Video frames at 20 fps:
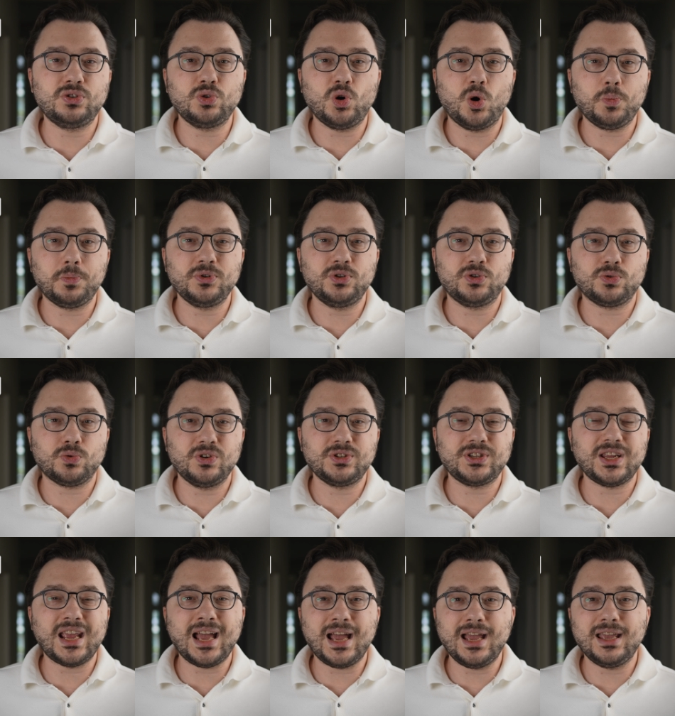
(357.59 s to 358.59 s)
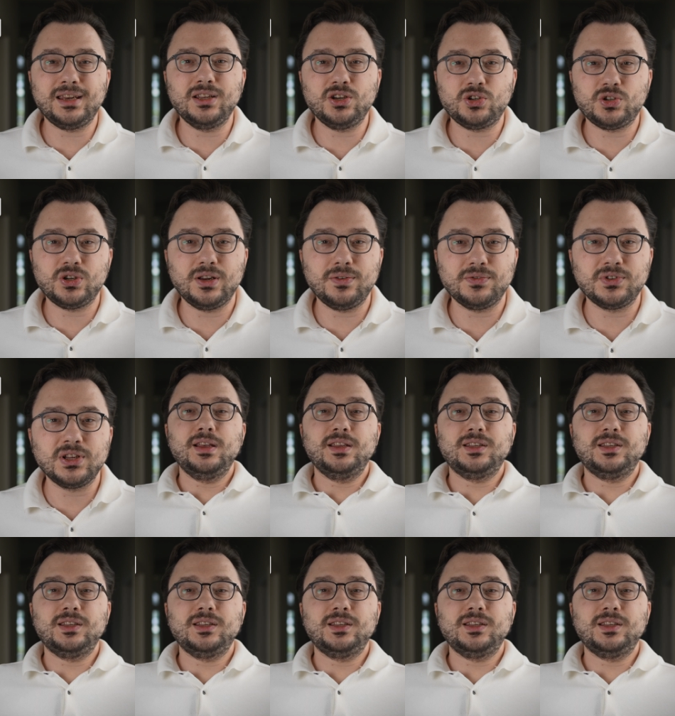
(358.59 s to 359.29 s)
to open source AI initiatives.